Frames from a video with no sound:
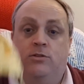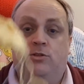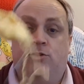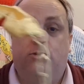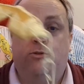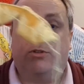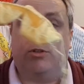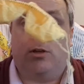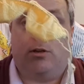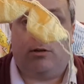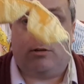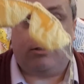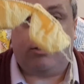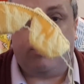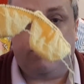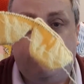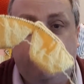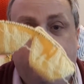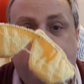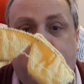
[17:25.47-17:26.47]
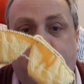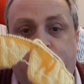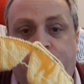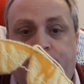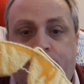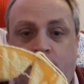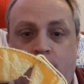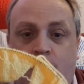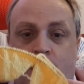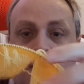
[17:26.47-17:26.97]
2 socks,
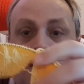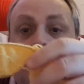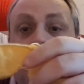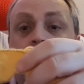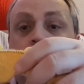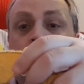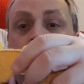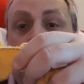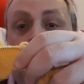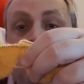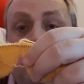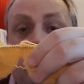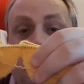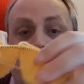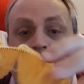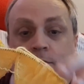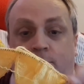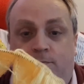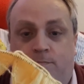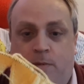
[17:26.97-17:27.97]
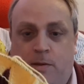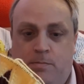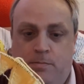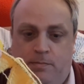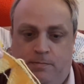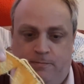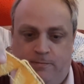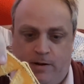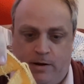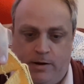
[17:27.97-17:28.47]
and I've
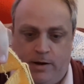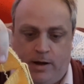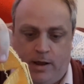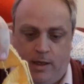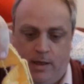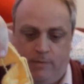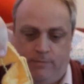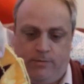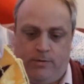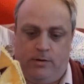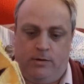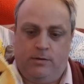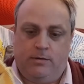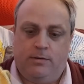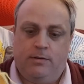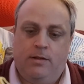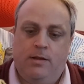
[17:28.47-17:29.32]
been very careful,